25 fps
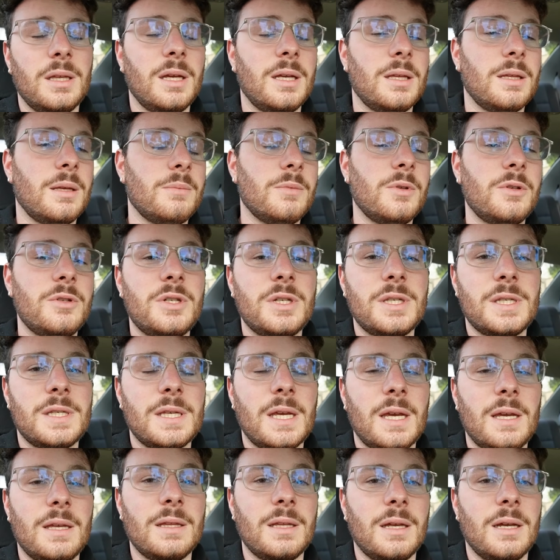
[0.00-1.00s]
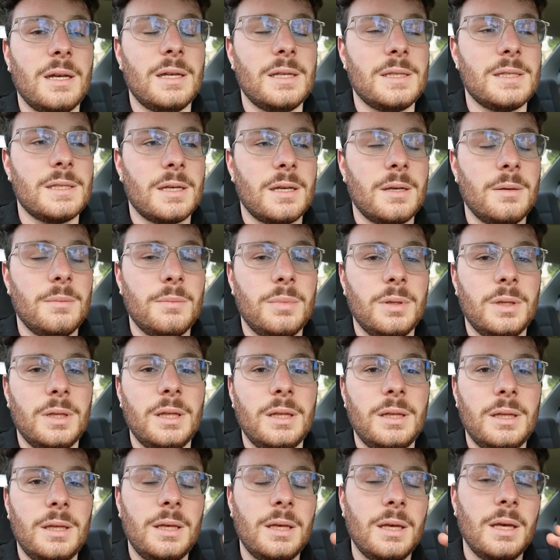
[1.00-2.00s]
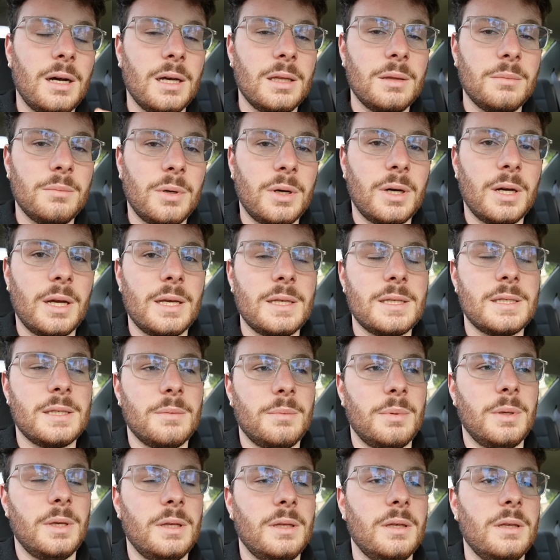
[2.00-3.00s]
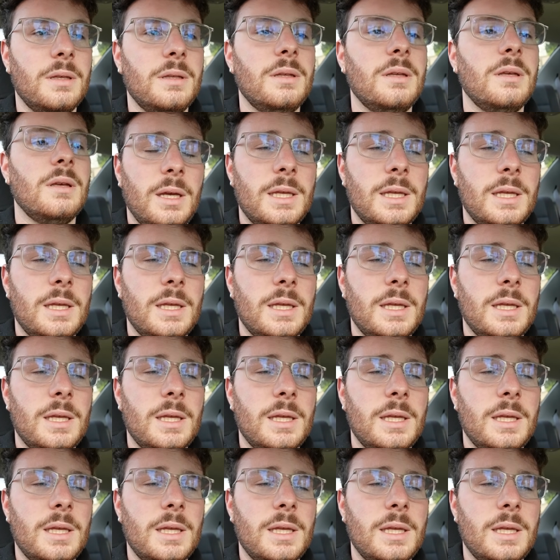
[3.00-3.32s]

and I'm not just saying that, it's a completely unbiased opinion.